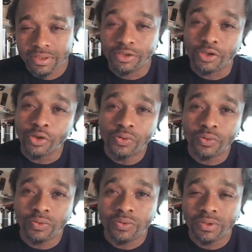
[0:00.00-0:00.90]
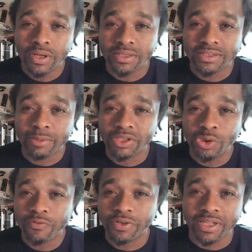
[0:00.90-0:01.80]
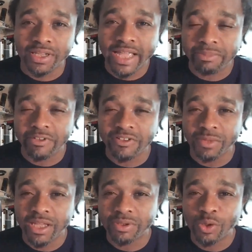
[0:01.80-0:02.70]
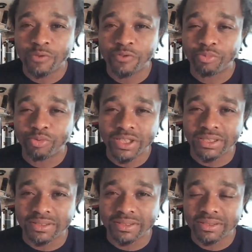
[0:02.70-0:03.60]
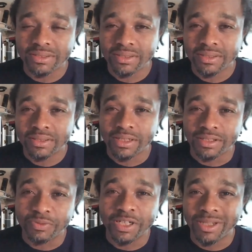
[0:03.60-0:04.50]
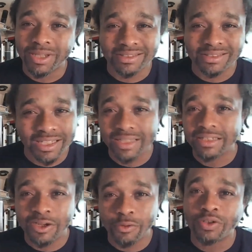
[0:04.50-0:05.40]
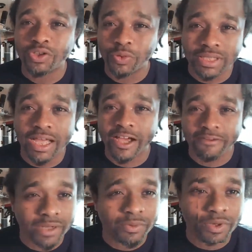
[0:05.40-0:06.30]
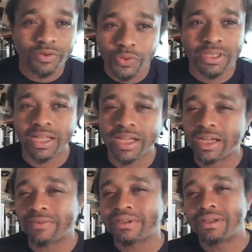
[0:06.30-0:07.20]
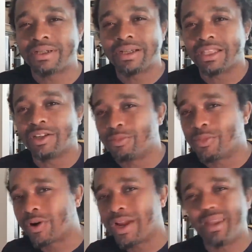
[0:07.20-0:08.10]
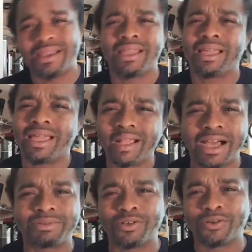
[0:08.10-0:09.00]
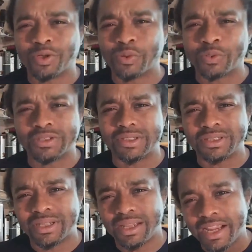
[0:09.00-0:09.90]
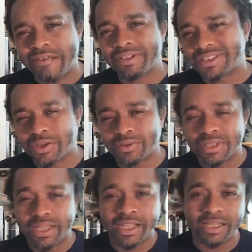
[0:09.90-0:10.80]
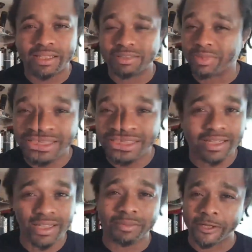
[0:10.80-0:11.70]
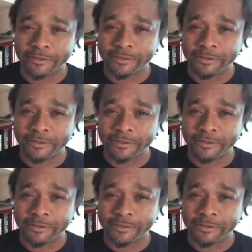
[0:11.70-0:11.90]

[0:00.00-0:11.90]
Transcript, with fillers: Two, I said we do it for the captives, man. We do it for the prisoners. And three, man, I say, you know, we're going to do it live, man. We're going to do it live a little more. Hey, hop to the real ones every single day that's been kicking it, man.